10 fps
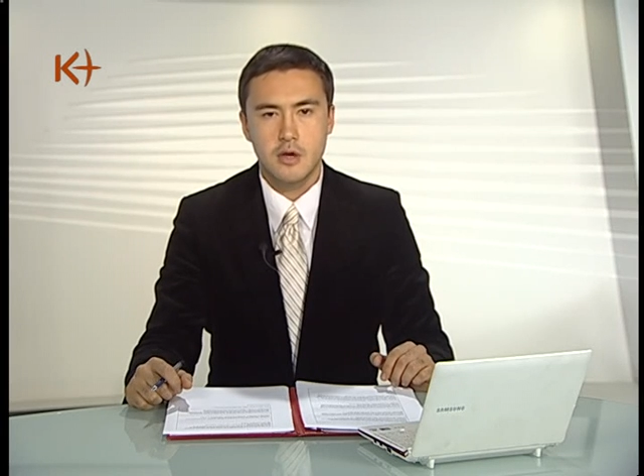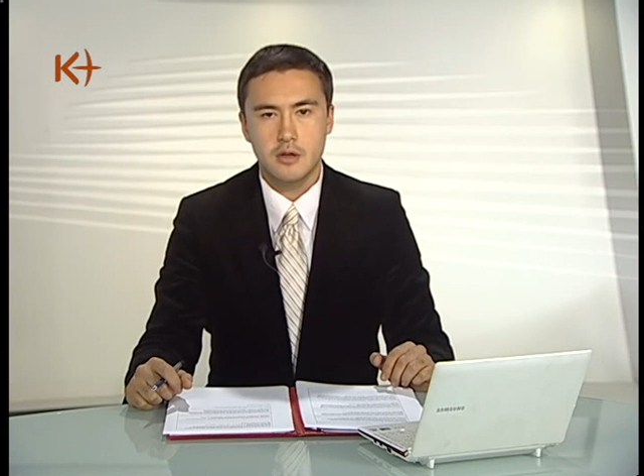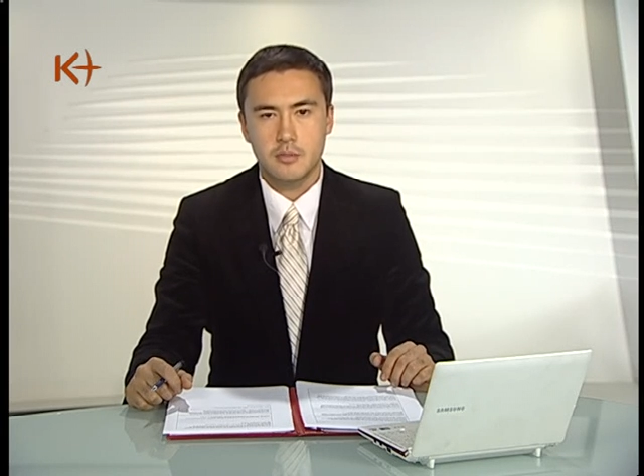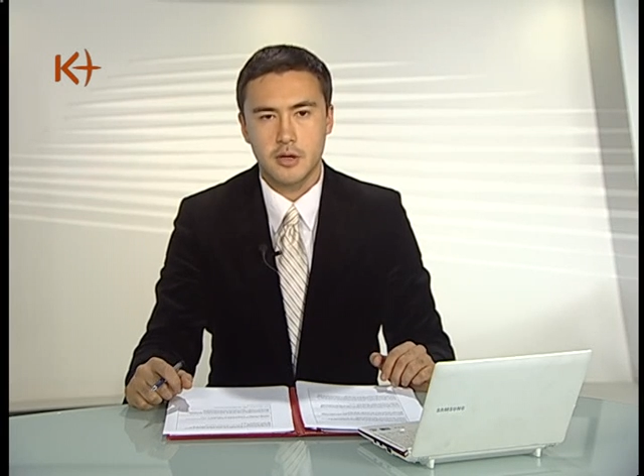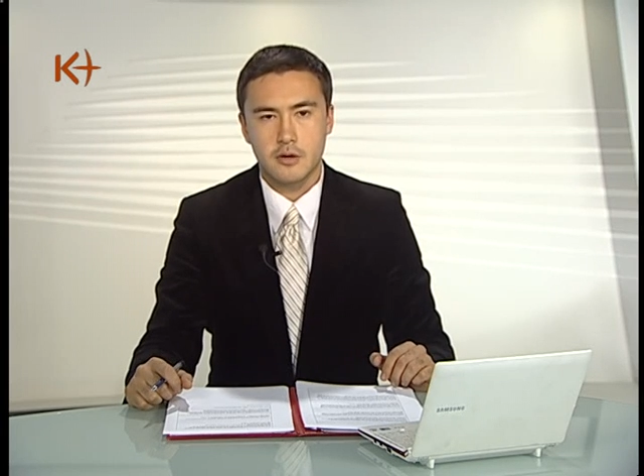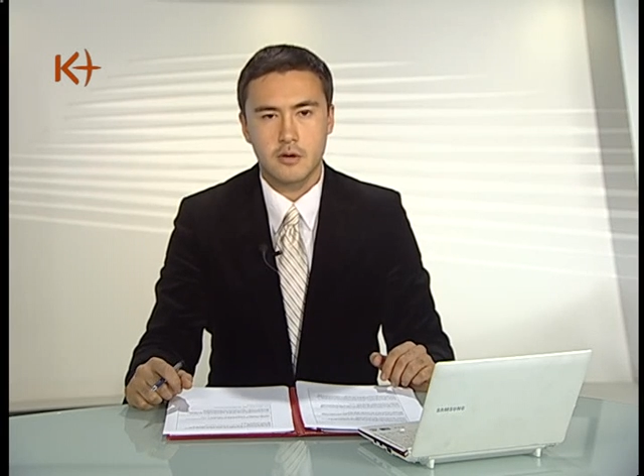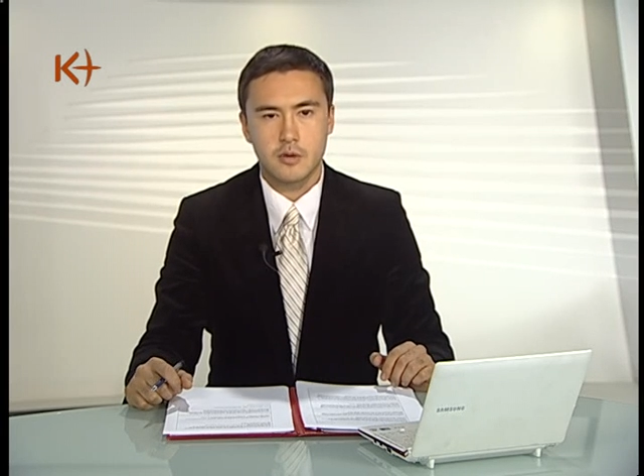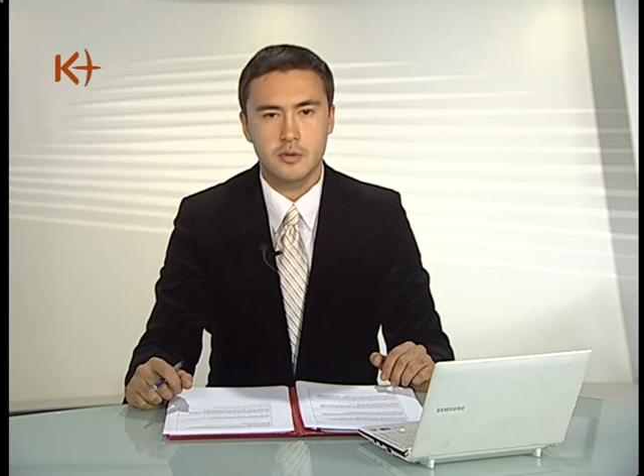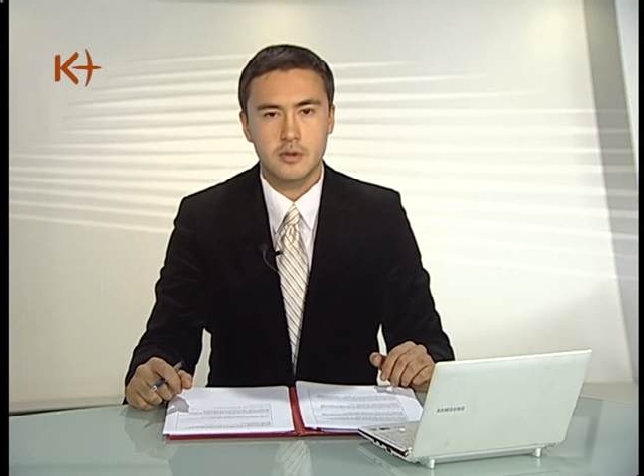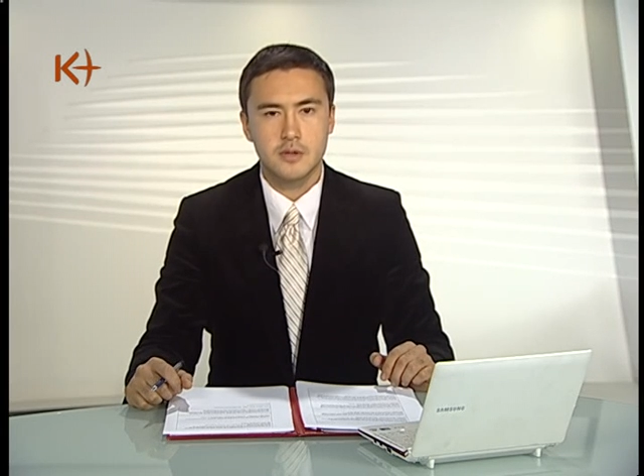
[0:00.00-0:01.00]
The main
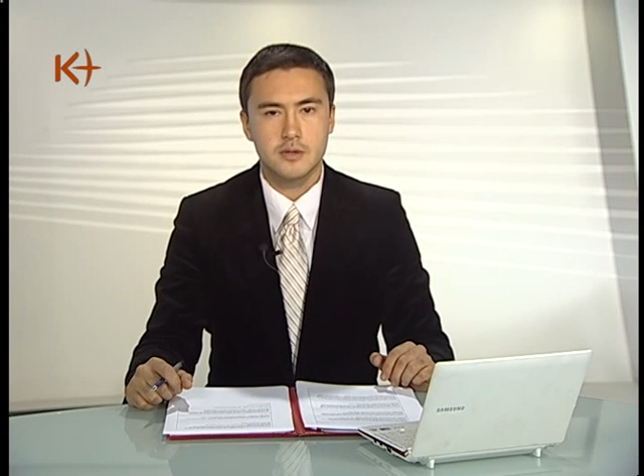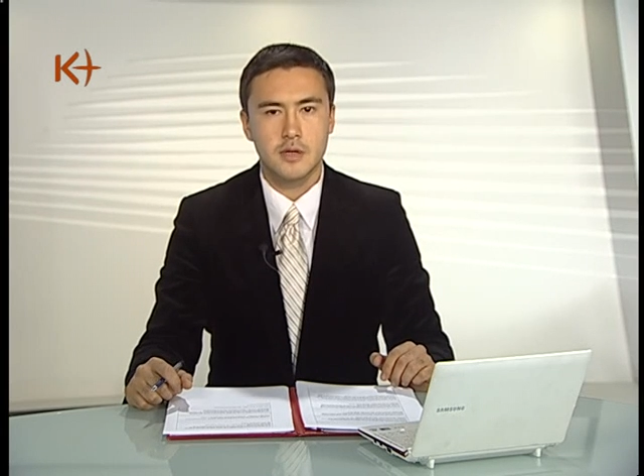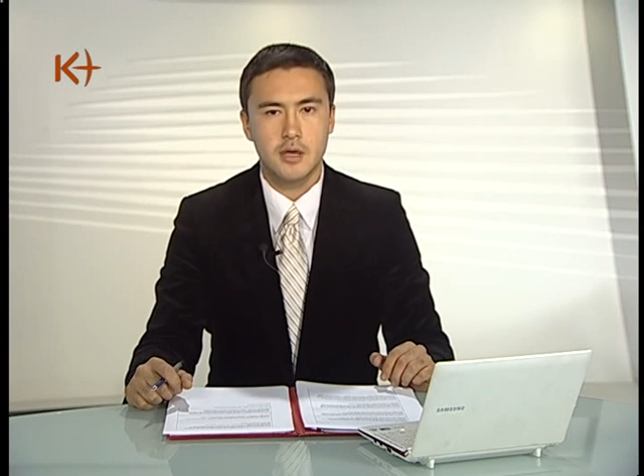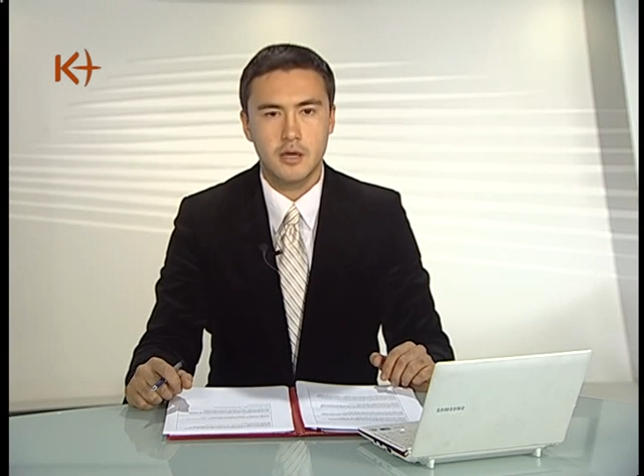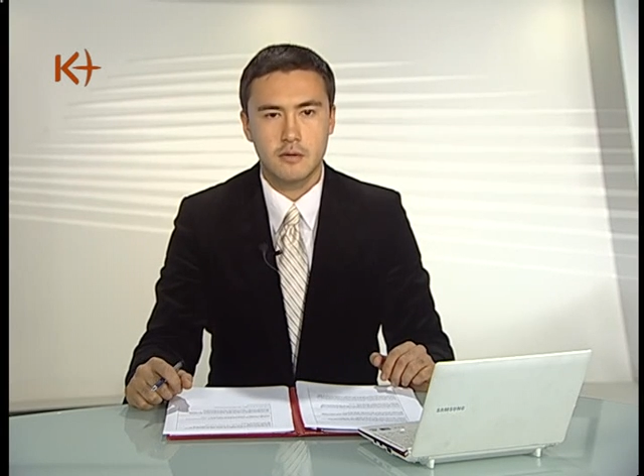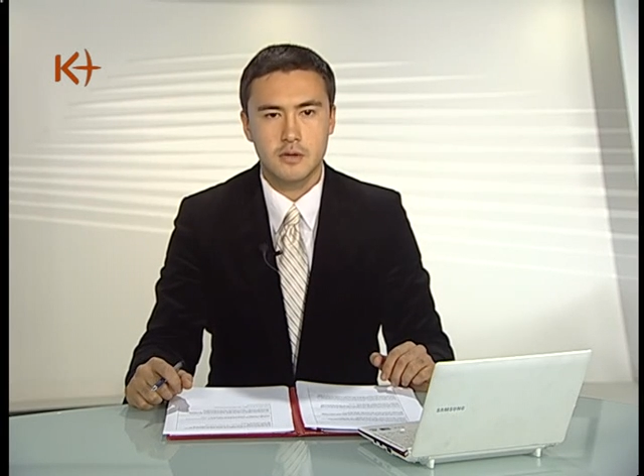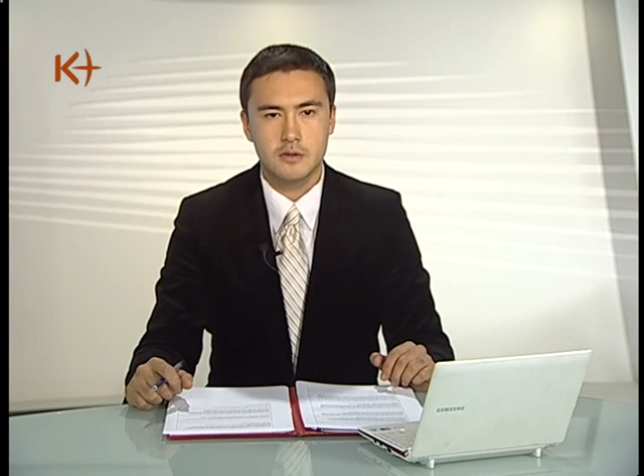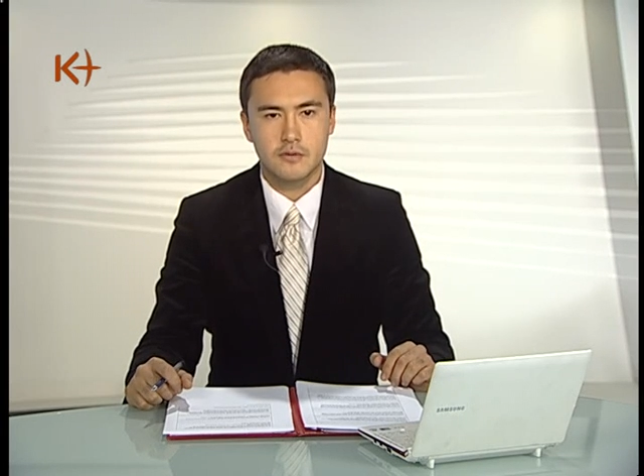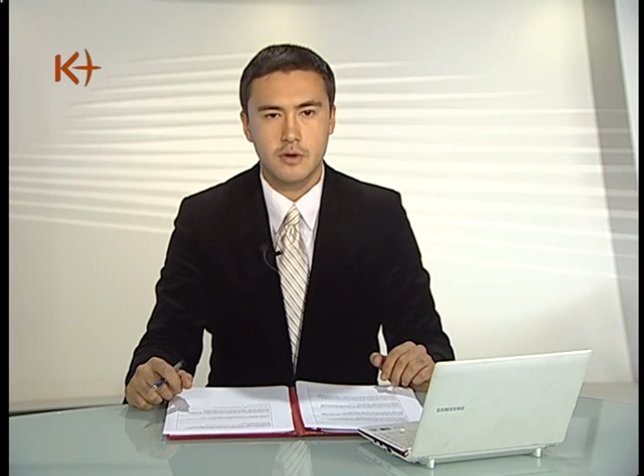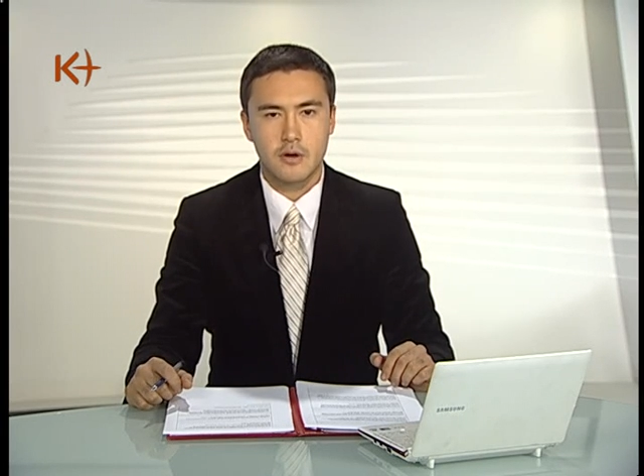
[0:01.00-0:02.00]
argument is the increase
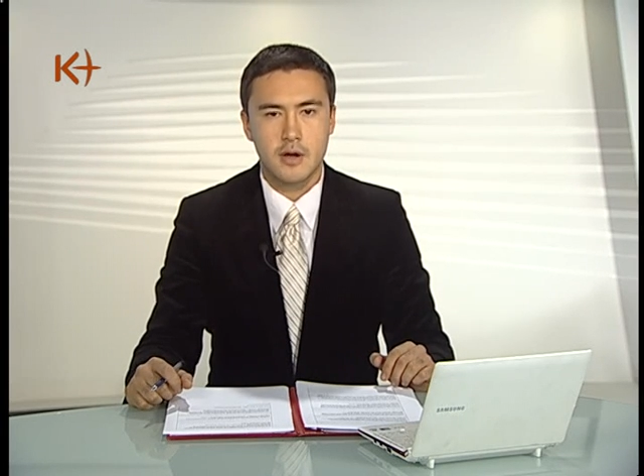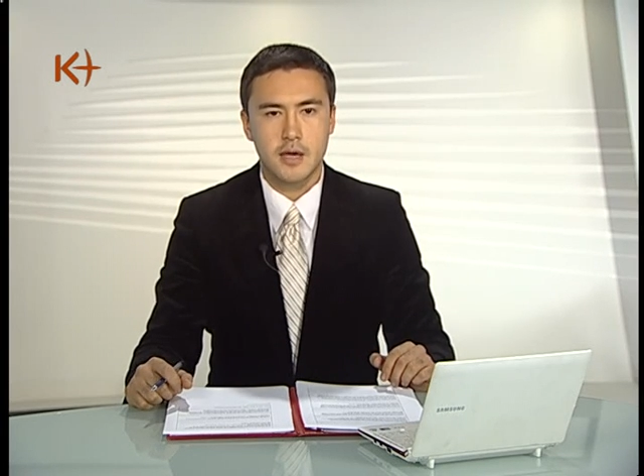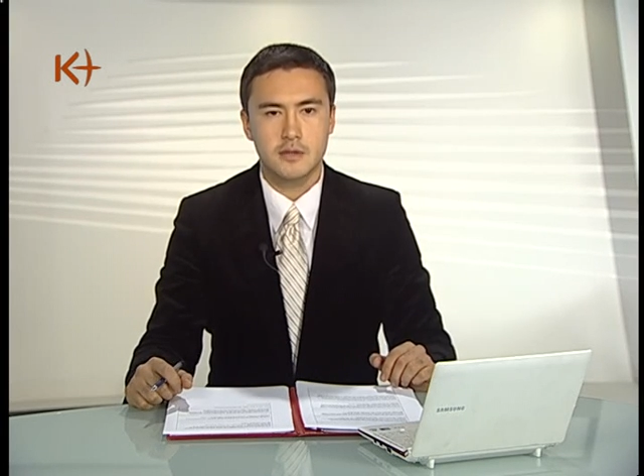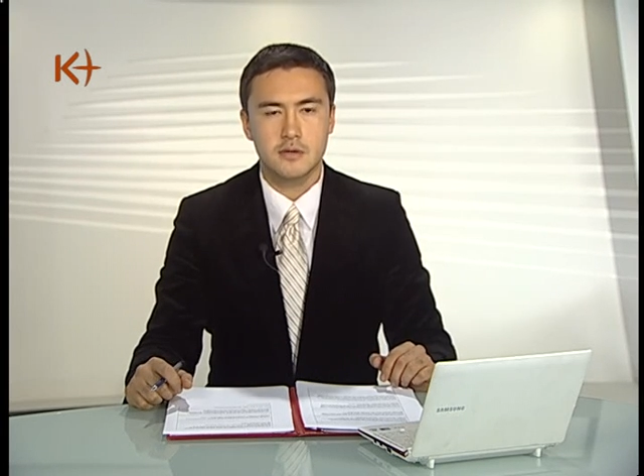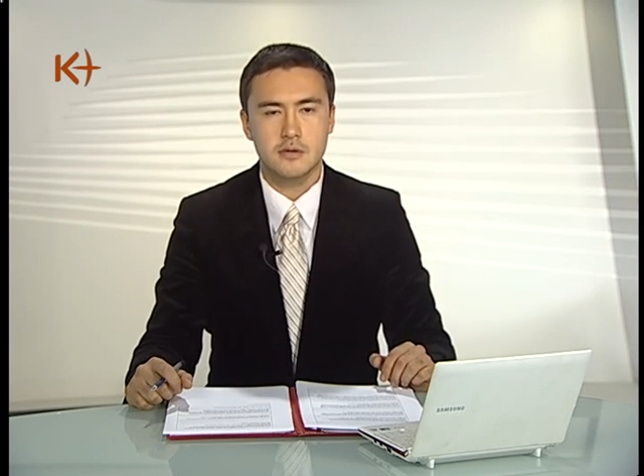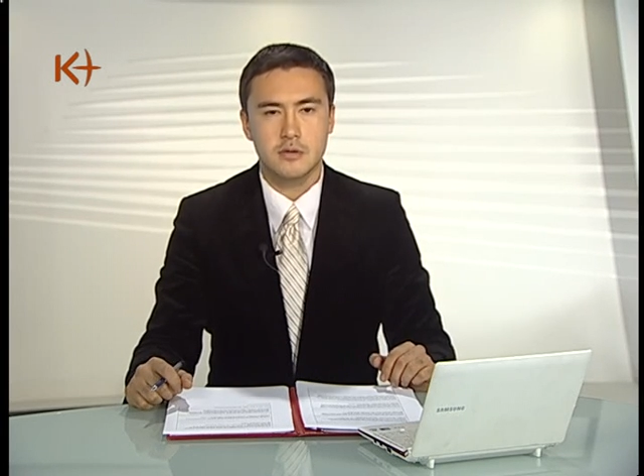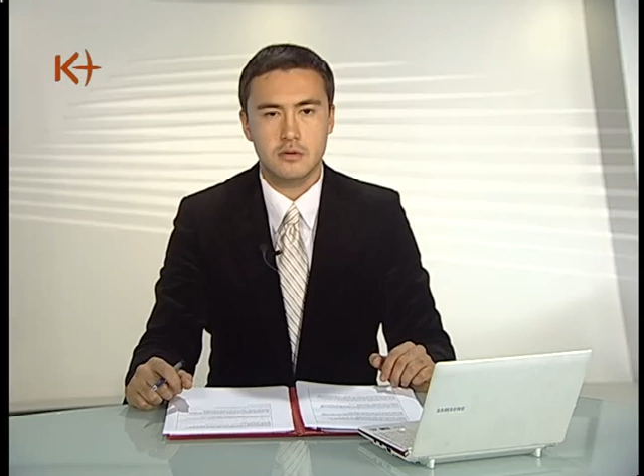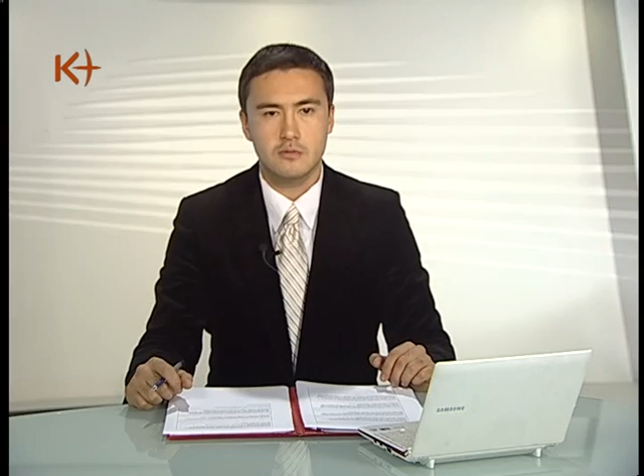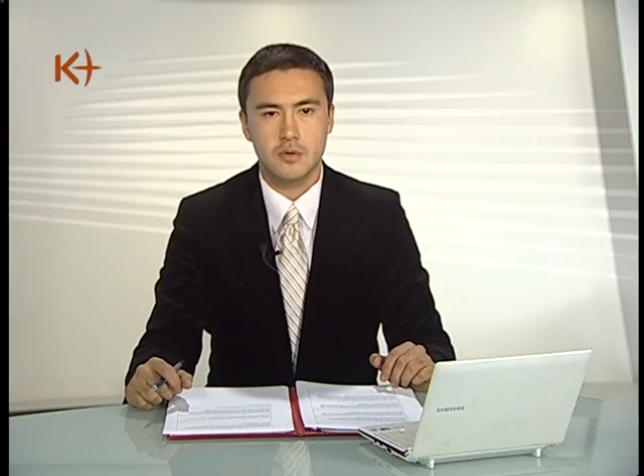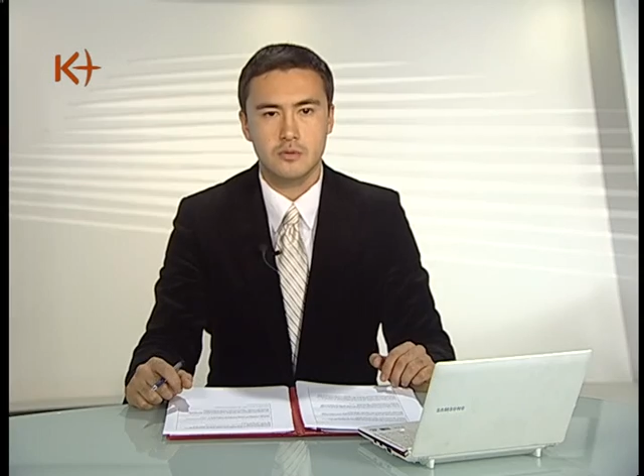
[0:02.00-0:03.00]
of car accidents on
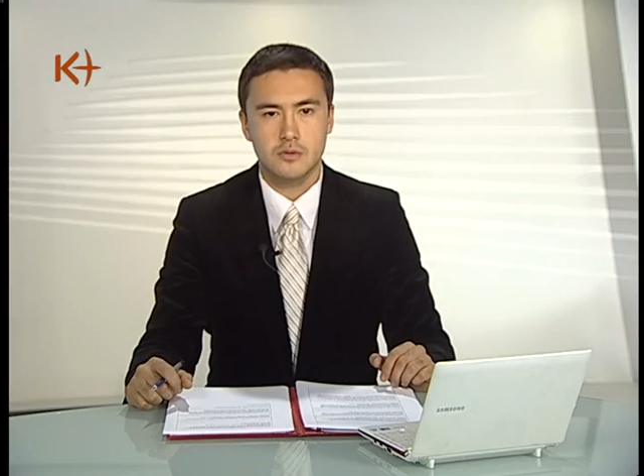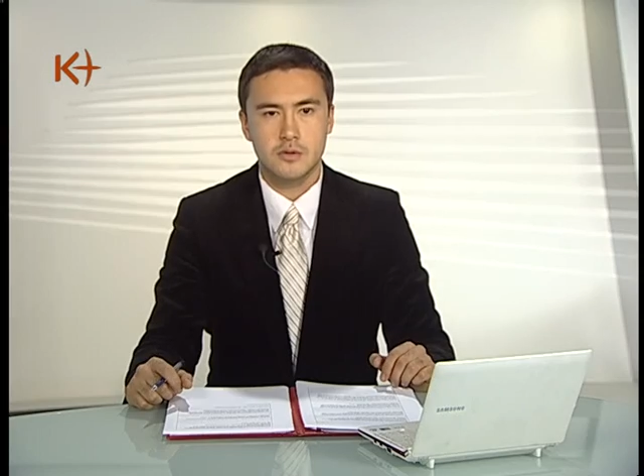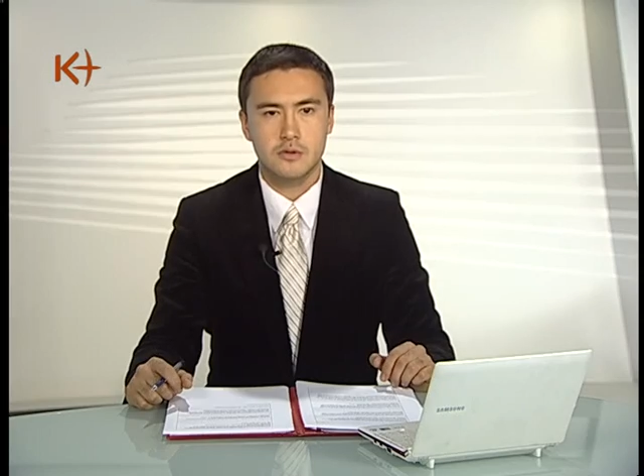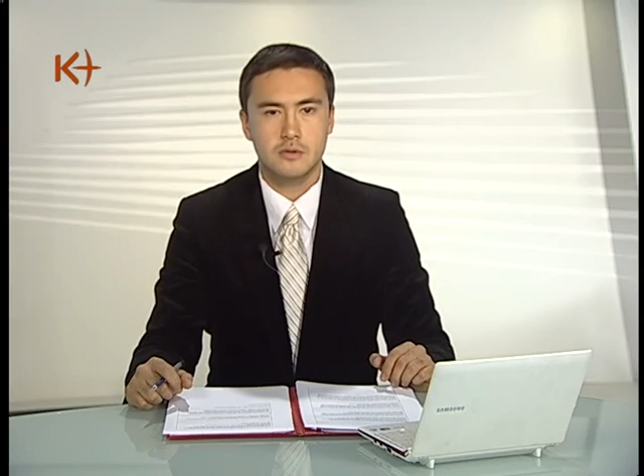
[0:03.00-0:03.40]
the roads.